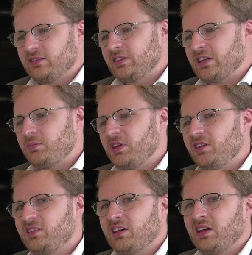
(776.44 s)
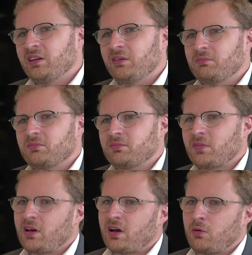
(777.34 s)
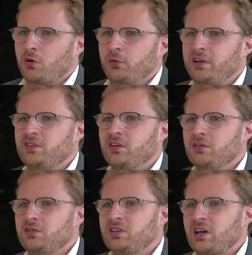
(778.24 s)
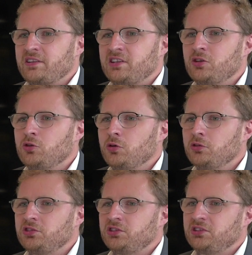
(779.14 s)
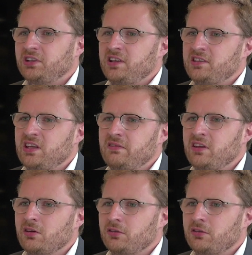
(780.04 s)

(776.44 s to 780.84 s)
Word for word: That being said, our recent asset growth is giving